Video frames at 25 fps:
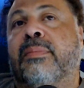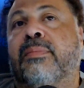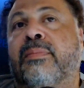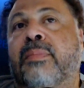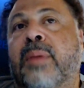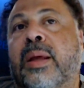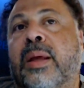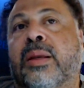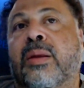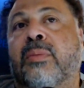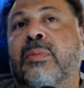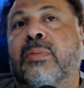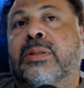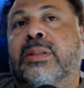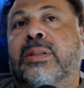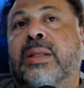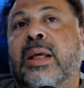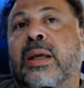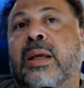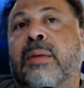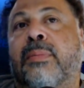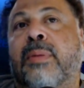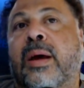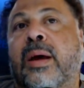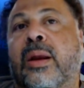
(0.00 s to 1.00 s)
no
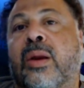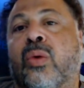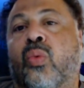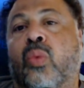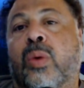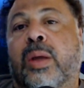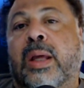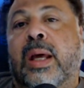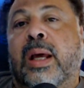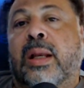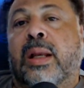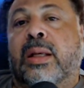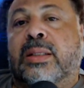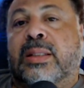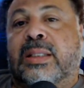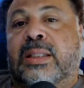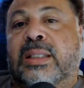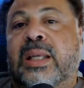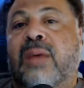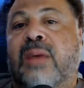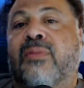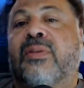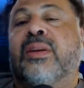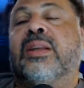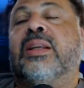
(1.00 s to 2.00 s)
mistake about it, we got
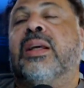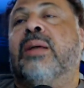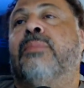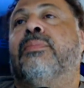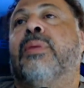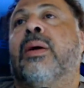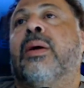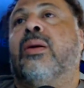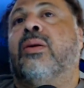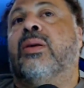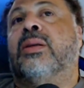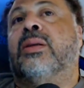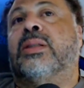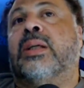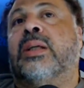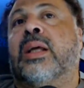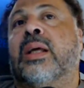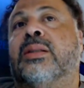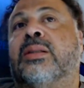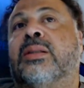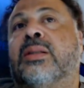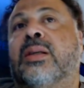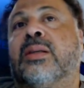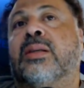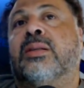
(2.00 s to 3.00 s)
17 penalties
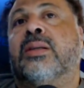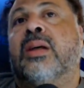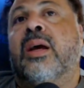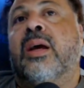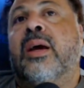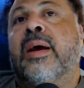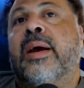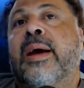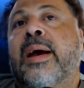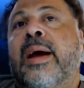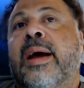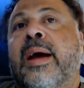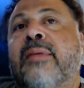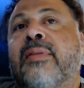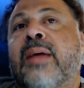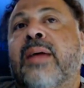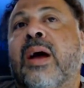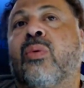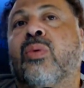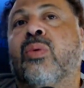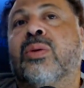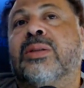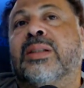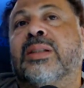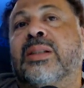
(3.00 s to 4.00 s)
against us. That
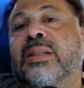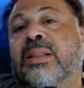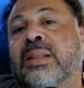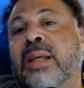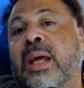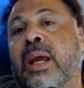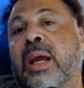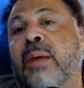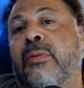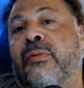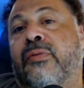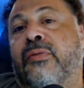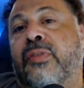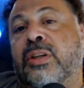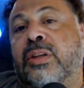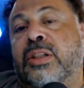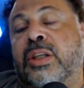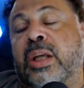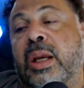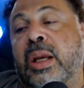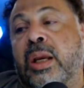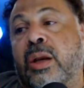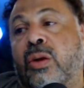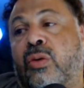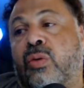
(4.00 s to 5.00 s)
was the same
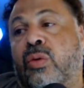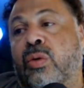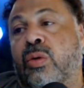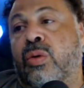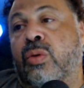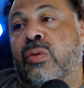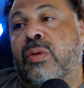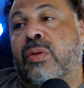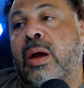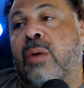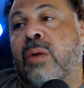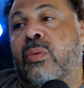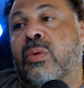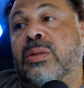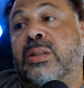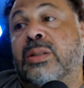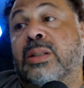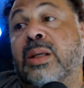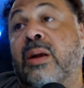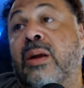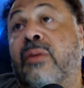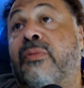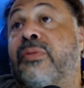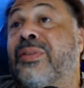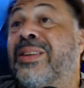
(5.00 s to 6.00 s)
officiating crew that was
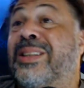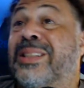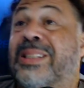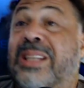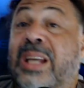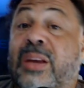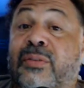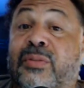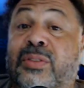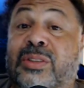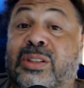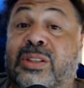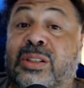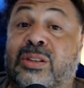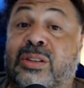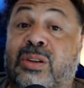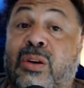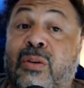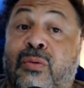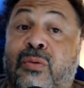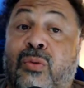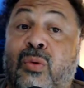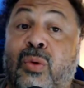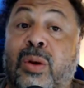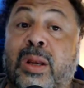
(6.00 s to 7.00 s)
there for the San Francisco
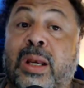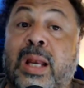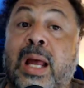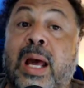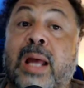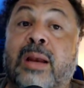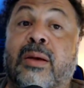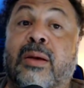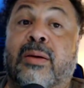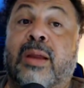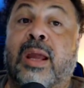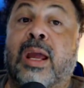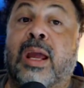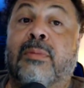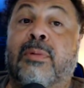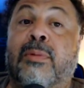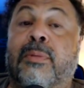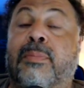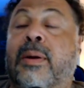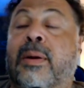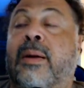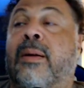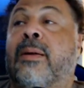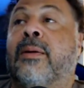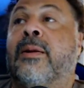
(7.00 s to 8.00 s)
49er game,
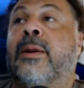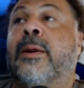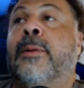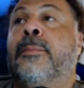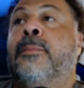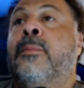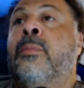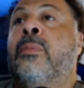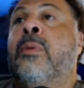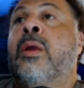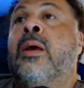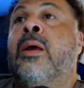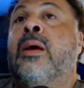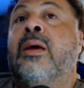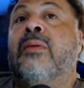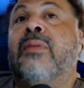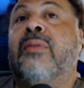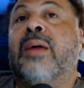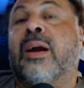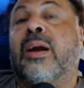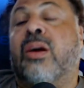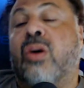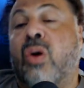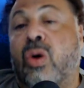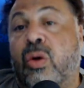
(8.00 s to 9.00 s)
apparently.
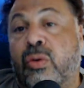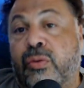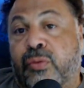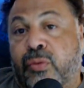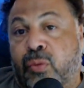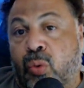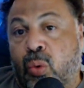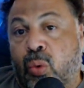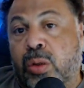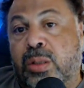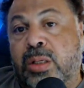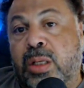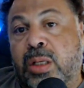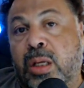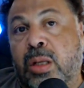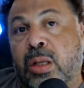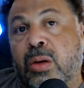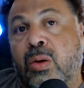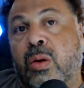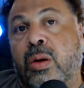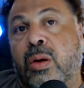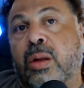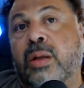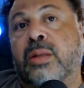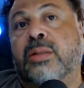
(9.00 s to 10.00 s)
That called 14
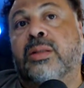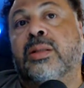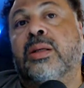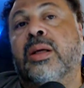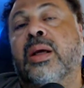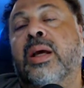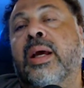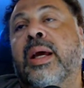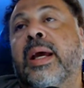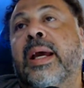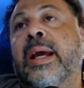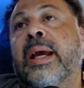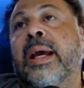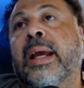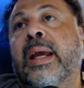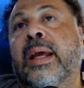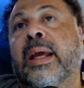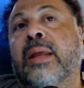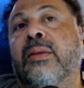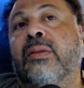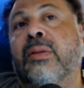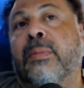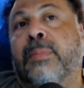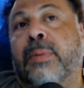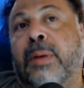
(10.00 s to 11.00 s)
on us
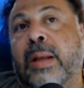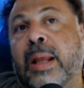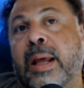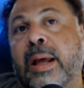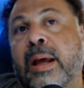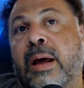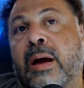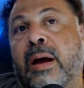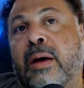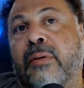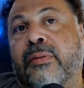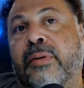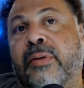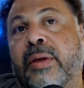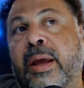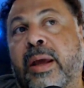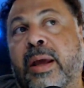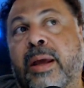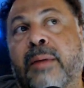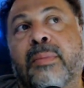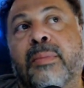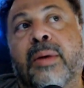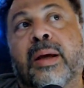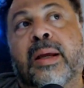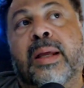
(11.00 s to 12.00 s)
in the playoff
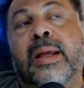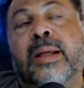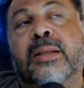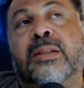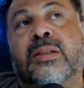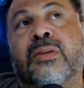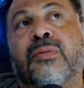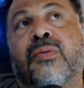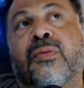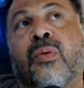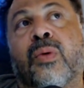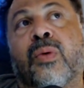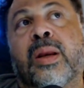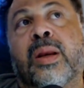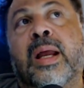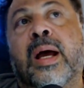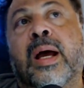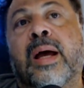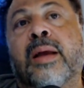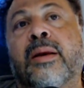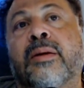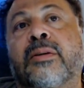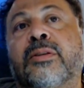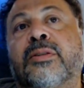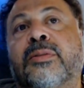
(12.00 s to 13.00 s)
game against the
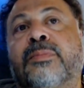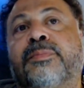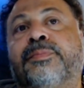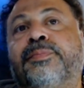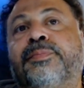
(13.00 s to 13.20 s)
49ers.